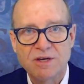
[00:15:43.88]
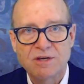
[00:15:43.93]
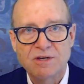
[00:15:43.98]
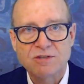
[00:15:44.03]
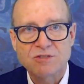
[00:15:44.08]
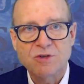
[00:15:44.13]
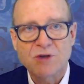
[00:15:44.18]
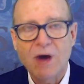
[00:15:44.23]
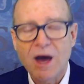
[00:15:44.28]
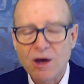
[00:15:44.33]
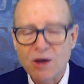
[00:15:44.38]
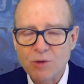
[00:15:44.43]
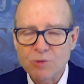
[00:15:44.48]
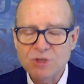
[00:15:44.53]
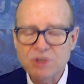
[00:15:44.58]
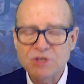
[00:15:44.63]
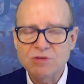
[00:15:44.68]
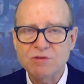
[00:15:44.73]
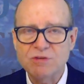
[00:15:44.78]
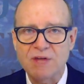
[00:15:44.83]
So how do we
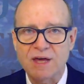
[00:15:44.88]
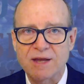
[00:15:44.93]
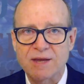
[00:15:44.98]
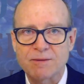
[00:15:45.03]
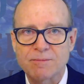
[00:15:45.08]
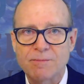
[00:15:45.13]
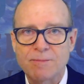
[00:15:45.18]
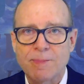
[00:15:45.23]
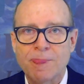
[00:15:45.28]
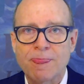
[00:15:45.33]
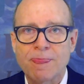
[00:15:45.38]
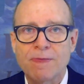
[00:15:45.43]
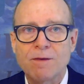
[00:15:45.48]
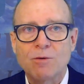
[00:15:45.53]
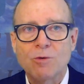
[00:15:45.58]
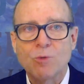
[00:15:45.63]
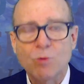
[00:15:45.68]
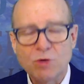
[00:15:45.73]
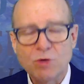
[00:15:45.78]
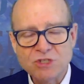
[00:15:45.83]
do that?
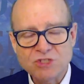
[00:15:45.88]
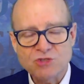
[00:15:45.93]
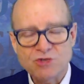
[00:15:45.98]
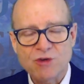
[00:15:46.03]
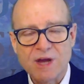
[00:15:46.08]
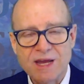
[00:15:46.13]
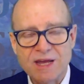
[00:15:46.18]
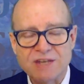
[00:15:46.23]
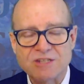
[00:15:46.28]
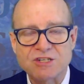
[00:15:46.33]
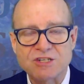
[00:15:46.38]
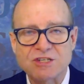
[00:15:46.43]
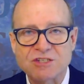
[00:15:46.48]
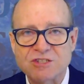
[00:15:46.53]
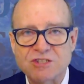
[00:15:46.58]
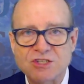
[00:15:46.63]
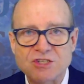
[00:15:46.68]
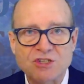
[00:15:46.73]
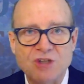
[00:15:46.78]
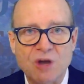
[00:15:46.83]
Well, one strategy is
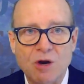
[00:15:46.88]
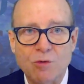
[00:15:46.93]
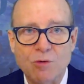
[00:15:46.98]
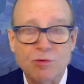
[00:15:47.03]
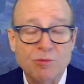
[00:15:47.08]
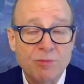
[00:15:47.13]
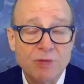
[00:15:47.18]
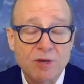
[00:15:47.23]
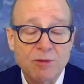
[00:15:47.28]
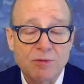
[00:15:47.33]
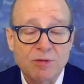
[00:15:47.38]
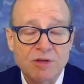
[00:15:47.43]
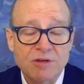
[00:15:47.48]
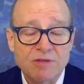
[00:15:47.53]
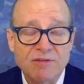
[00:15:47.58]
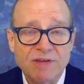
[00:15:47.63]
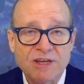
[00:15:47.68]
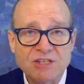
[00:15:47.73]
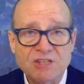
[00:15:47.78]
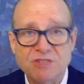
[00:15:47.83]
to start with minimally
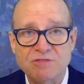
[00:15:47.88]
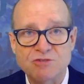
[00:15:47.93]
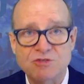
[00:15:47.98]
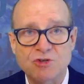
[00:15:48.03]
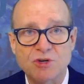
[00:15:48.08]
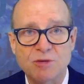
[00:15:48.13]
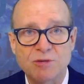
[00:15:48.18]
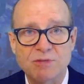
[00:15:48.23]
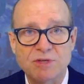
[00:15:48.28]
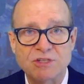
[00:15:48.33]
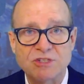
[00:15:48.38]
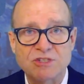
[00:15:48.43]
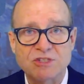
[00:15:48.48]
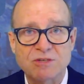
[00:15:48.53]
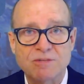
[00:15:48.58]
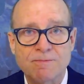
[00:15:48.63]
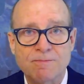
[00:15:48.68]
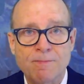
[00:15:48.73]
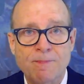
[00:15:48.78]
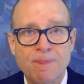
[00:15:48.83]
invasive treatments.
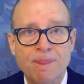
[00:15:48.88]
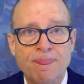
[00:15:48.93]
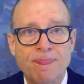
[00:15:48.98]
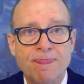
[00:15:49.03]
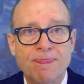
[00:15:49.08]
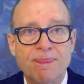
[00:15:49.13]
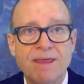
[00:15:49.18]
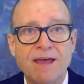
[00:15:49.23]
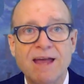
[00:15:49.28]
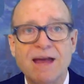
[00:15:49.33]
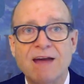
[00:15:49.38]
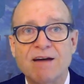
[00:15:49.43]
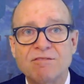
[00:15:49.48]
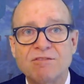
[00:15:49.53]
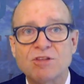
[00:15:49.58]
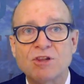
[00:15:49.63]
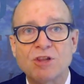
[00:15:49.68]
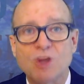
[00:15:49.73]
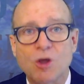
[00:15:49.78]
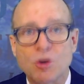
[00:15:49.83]
They have
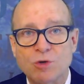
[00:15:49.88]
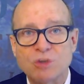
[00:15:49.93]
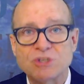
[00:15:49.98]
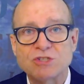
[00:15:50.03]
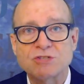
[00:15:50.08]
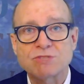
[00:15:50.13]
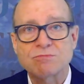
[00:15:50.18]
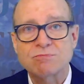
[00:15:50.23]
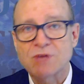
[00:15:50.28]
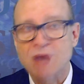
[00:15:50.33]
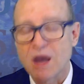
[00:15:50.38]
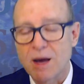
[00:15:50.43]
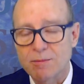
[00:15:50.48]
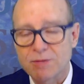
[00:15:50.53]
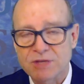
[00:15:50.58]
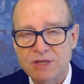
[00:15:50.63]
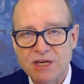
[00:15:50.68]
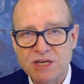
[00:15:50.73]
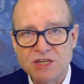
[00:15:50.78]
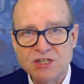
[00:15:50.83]
the lowest
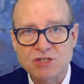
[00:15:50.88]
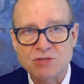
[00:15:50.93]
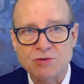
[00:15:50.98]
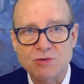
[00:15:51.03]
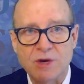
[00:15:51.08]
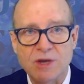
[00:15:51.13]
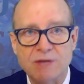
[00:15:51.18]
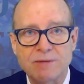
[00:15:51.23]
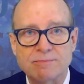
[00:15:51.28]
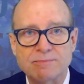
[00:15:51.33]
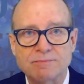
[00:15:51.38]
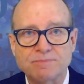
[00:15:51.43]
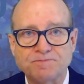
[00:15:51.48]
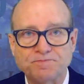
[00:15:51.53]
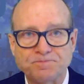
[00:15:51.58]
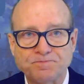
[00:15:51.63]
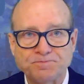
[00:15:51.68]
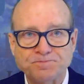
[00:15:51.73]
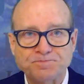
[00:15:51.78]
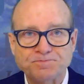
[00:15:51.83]
complication rate.
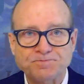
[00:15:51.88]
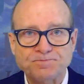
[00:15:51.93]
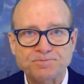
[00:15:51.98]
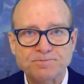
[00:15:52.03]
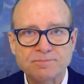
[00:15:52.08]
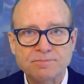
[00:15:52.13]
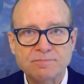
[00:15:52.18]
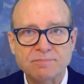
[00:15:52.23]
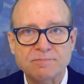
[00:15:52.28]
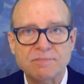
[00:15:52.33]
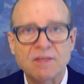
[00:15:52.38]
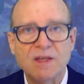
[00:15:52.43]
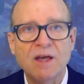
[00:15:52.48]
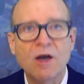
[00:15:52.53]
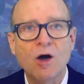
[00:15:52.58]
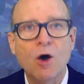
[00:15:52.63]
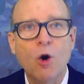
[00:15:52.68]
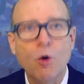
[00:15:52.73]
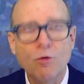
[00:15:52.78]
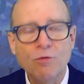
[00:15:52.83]

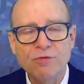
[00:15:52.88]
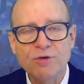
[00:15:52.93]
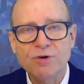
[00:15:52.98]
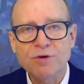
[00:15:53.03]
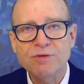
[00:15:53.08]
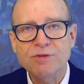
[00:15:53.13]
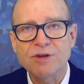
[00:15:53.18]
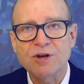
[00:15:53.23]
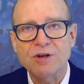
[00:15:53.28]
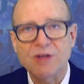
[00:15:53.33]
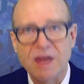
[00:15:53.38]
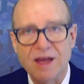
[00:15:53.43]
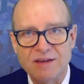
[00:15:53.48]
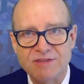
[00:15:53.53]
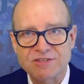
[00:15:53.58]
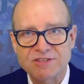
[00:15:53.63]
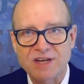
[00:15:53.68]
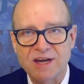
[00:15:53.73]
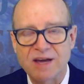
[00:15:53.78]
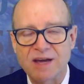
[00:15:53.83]
Over their
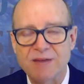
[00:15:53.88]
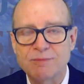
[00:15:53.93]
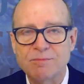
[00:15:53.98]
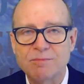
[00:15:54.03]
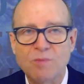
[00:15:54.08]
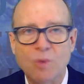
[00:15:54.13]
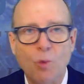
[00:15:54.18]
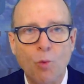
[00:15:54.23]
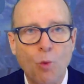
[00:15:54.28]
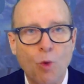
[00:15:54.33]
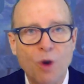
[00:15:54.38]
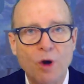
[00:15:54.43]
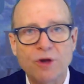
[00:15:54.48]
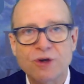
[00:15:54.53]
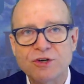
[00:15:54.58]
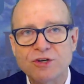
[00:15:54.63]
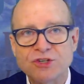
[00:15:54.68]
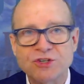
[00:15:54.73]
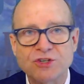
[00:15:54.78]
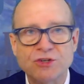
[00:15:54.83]
lifetime, one
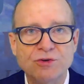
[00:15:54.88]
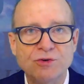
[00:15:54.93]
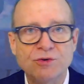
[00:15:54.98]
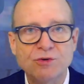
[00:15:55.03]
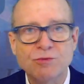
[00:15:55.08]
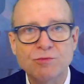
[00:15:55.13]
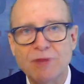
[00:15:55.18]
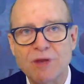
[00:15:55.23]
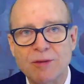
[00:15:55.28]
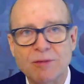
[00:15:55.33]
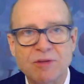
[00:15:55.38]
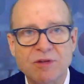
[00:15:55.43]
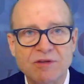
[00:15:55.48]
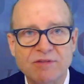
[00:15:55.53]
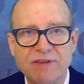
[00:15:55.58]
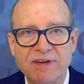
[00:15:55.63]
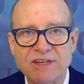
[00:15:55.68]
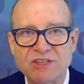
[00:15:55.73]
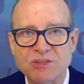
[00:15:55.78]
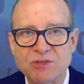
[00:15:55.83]
or two minimally
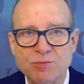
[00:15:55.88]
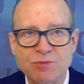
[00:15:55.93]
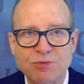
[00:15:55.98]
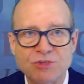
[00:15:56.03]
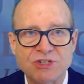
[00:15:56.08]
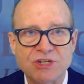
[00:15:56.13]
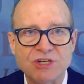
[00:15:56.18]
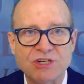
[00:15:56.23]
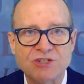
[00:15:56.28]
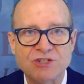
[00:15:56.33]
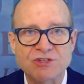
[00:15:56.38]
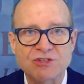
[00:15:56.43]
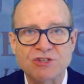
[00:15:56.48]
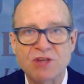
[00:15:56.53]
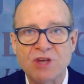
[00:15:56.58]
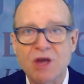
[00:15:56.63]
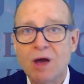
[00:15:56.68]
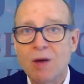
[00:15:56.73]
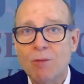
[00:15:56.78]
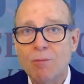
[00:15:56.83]
invasive procedures
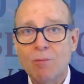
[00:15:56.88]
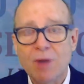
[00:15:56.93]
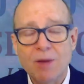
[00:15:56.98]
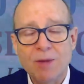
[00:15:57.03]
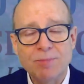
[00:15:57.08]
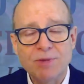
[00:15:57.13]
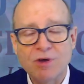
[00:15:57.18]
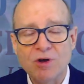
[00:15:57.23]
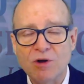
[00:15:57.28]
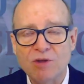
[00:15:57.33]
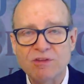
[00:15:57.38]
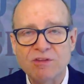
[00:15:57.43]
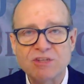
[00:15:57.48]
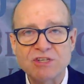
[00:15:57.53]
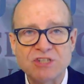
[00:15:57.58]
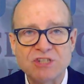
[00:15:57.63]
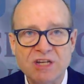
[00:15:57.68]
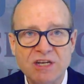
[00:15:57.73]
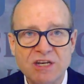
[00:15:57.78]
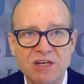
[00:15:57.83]
might be all
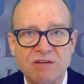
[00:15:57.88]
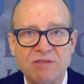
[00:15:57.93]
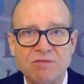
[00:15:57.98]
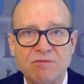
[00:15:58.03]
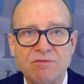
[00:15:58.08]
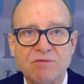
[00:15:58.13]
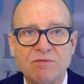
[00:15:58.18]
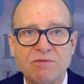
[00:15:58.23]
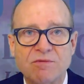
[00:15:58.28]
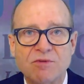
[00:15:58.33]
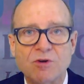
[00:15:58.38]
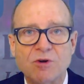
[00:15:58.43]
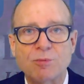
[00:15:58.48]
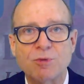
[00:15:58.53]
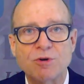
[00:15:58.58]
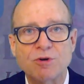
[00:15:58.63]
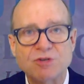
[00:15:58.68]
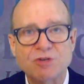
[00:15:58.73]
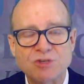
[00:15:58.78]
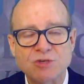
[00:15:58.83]
that's needed for a
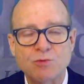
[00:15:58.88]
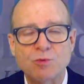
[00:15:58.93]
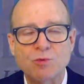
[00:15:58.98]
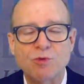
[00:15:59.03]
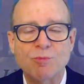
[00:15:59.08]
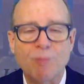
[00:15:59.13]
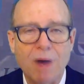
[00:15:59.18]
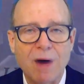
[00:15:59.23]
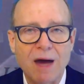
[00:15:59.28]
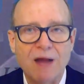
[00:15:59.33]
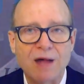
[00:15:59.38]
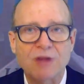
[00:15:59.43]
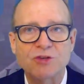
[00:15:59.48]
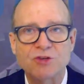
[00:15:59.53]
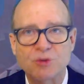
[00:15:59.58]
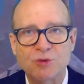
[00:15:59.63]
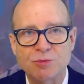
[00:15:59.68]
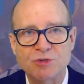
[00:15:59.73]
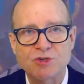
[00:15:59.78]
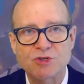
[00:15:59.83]
person with mild
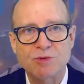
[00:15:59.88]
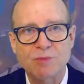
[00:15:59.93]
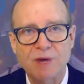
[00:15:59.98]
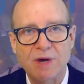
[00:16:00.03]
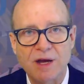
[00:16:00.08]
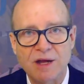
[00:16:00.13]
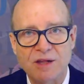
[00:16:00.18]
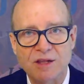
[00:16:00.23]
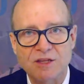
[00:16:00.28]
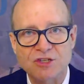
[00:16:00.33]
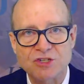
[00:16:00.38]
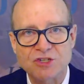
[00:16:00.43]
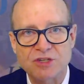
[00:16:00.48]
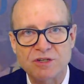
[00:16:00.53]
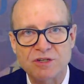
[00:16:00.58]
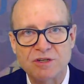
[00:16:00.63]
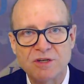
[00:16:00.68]
Dupuytren biology.